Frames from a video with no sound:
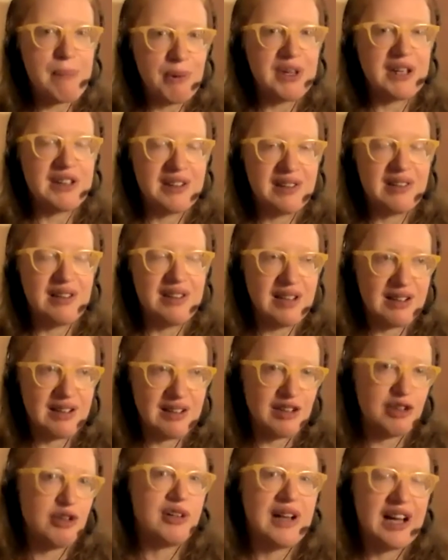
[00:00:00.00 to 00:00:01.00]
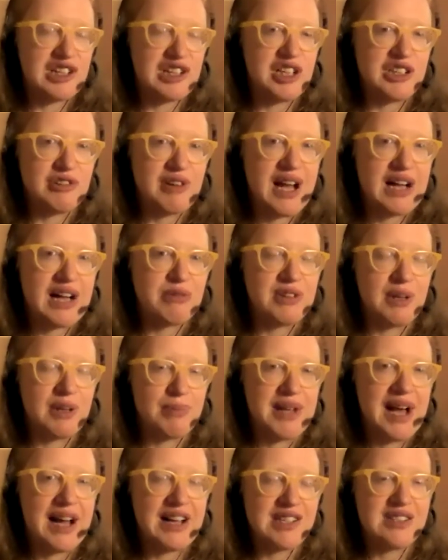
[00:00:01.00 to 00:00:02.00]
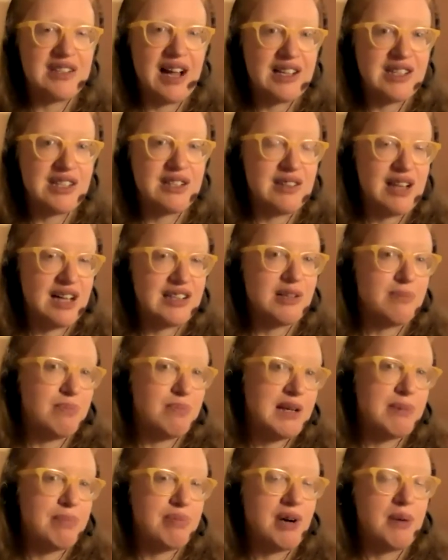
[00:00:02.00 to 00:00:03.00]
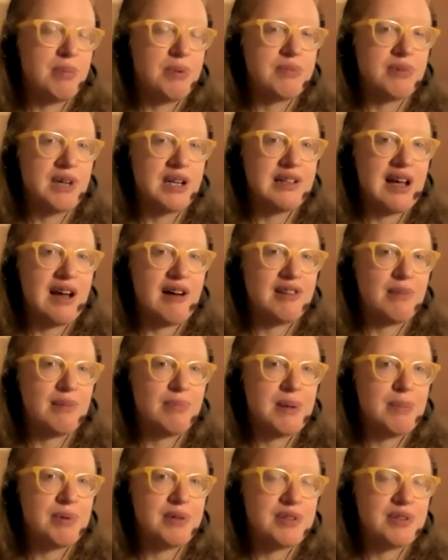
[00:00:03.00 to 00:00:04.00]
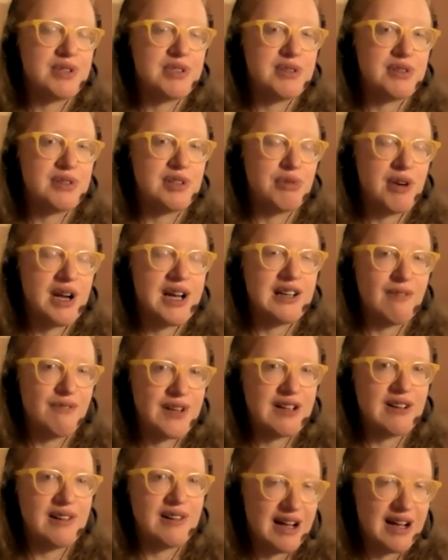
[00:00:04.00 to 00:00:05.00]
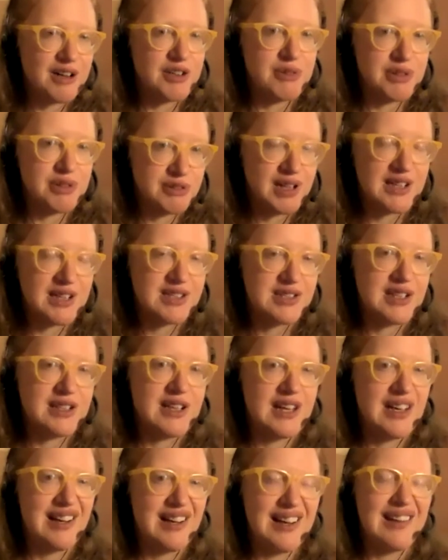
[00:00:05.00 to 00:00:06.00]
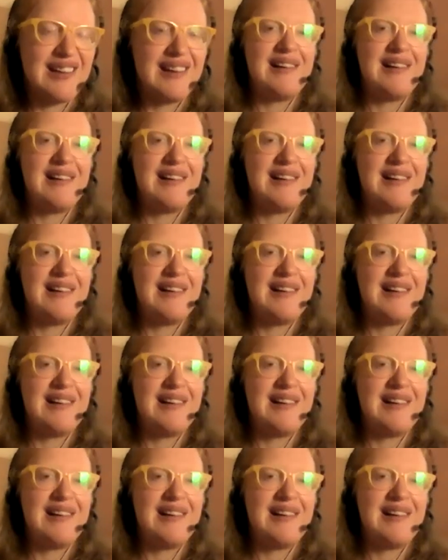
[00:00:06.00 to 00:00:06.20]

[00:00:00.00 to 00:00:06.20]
that could actually interact with them. That's a big problem right now that people are just sort of trying to figure out how to address in AI.